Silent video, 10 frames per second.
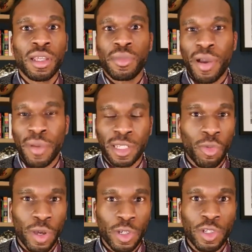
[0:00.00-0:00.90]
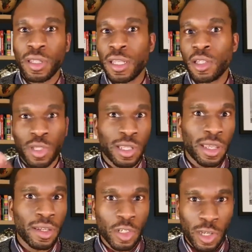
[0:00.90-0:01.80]
The mathematical function is once
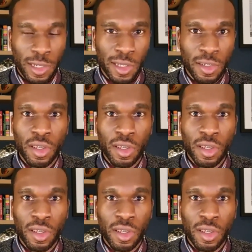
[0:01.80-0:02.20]
again adjusted